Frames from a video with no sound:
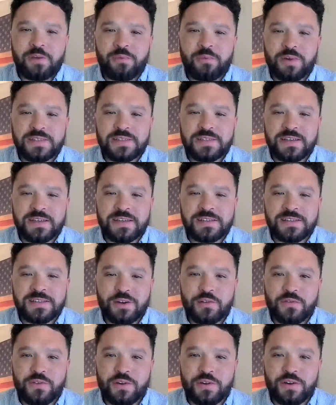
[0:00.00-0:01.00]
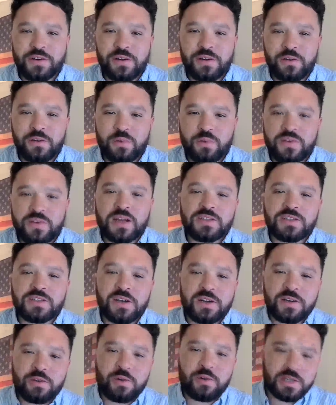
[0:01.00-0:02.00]
Happy Wednesday, East Hartford. We've got a
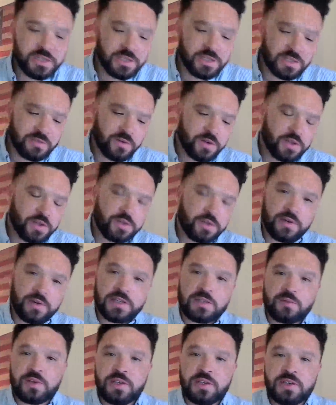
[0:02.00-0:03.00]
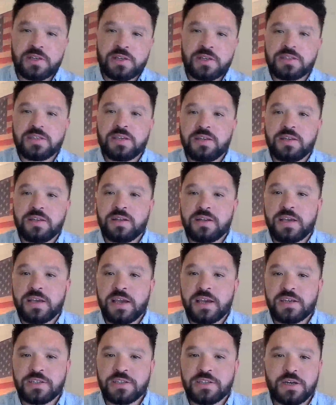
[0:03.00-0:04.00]
ton of questions for you as we continue to
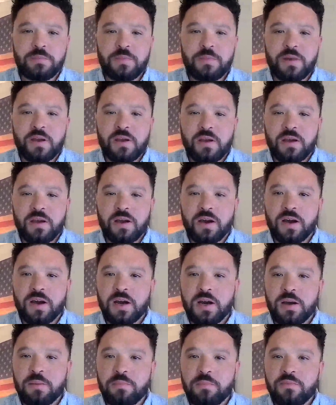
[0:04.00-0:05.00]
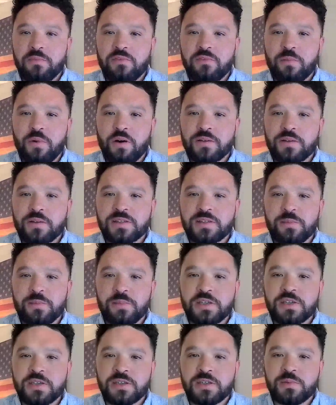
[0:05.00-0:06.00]
catch up from all the
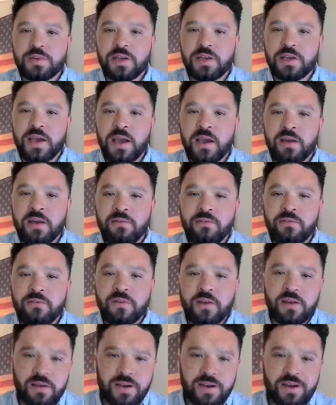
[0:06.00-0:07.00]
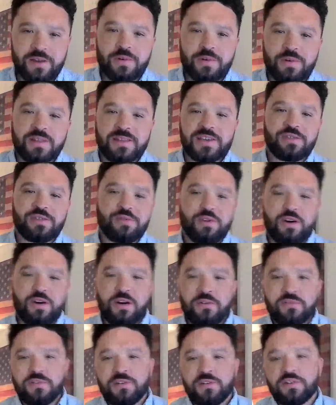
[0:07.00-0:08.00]
submissions we have. I want to thank you
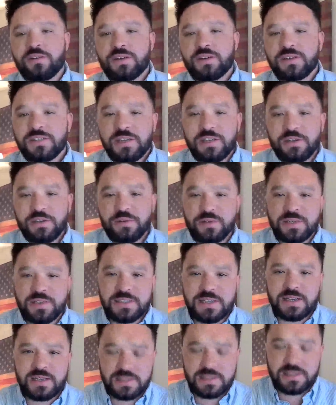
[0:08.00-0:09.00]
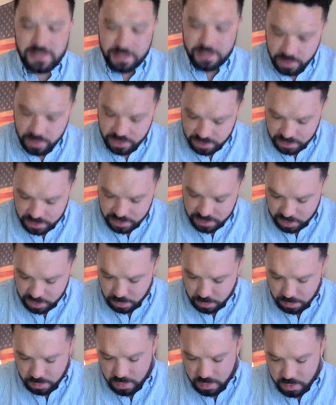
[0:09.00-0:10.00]
all for continuing to send in these questions.
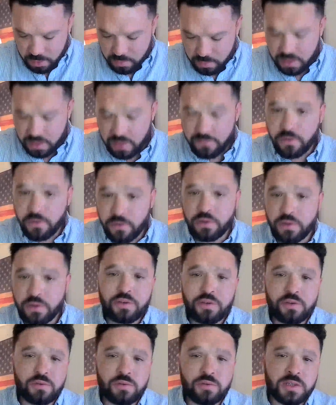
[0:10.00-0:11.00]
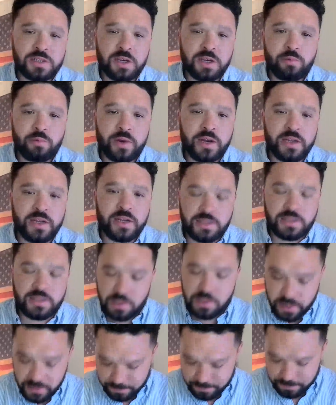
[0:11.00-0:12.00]
So without further ado, let's get right
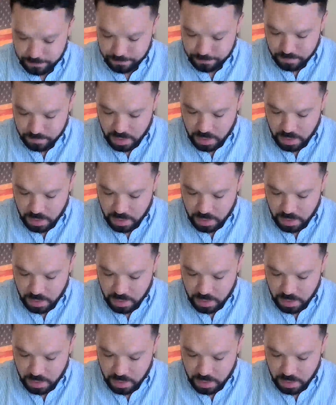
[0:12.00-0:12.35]
into it.